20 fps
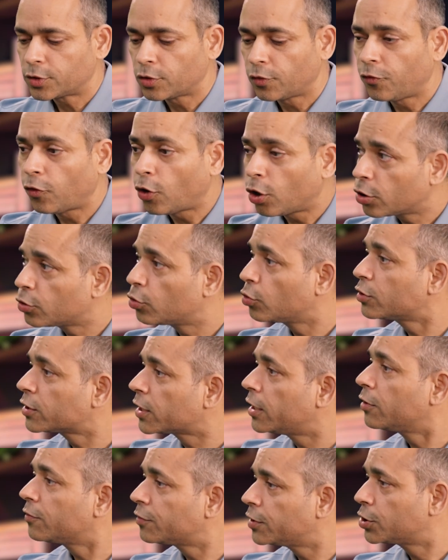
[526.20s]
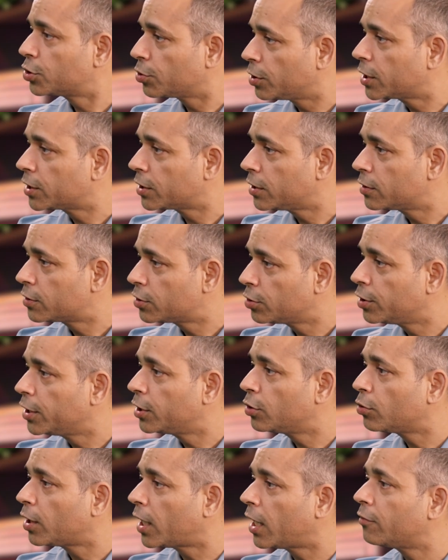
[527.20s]
So for those kind of situations, you
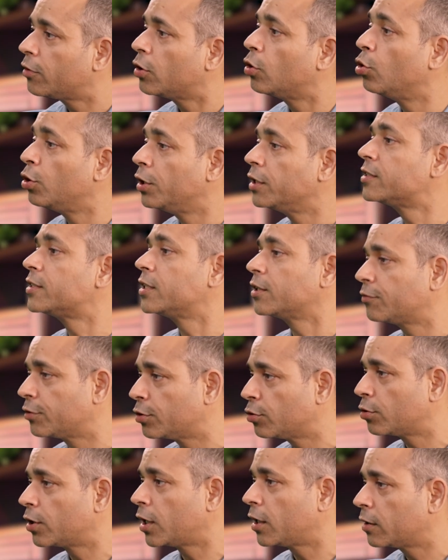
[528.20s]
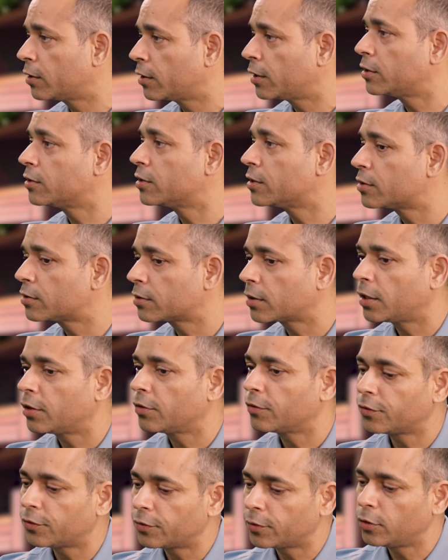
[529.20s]
need to have a holistic view rather than just kind
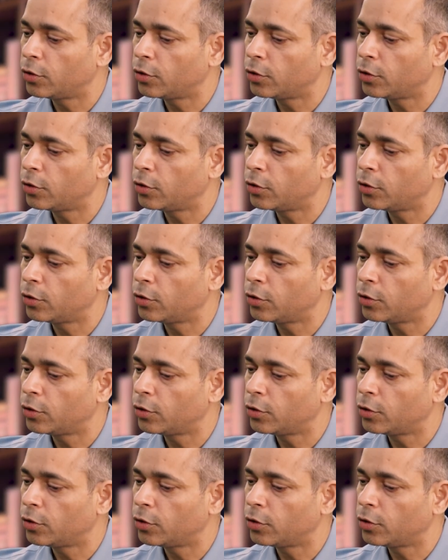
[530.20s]
of